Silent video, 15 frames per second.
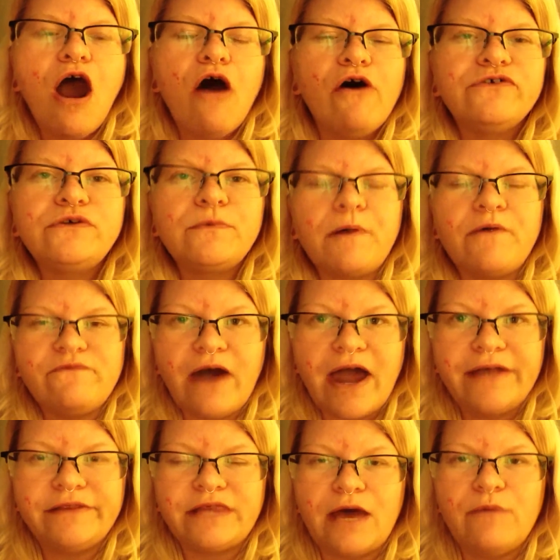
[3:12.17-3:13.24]
also
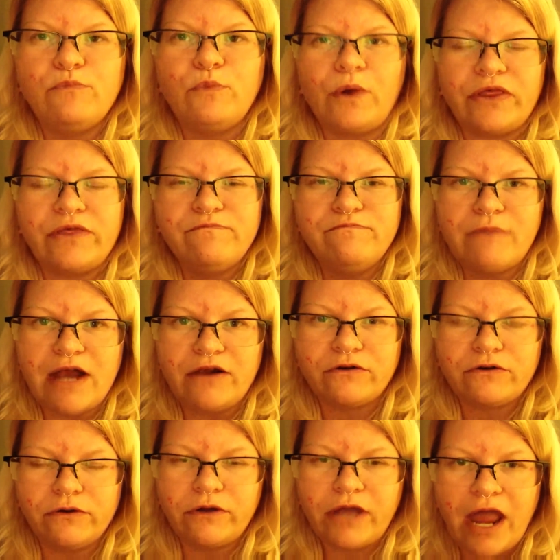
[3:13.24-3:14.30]
provide them with
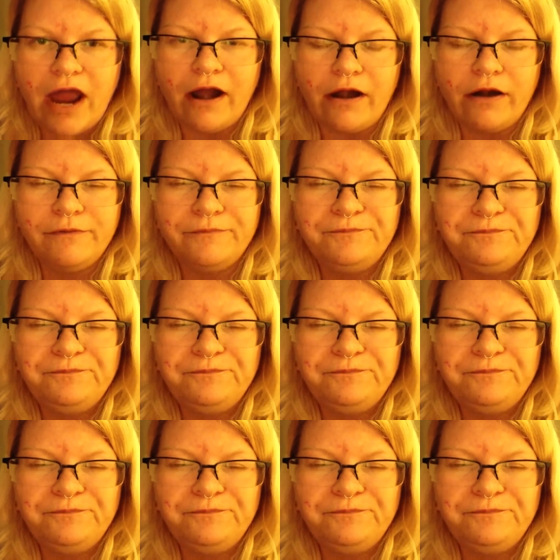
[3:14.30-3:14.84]
medical care